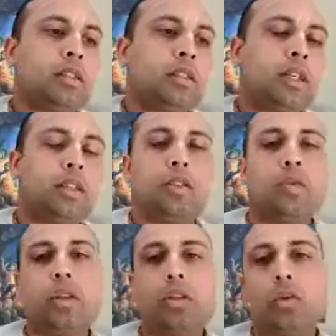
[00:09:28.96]
And the
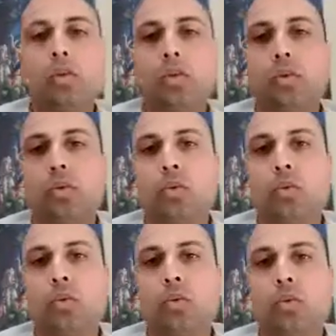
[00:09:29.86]
ones who
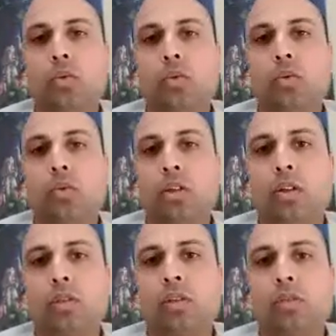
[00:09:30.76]

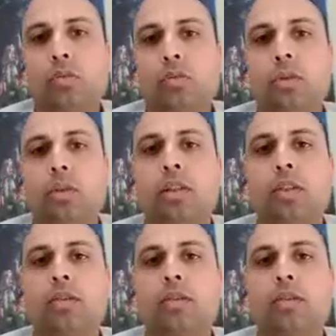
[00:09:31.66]
are Mukta,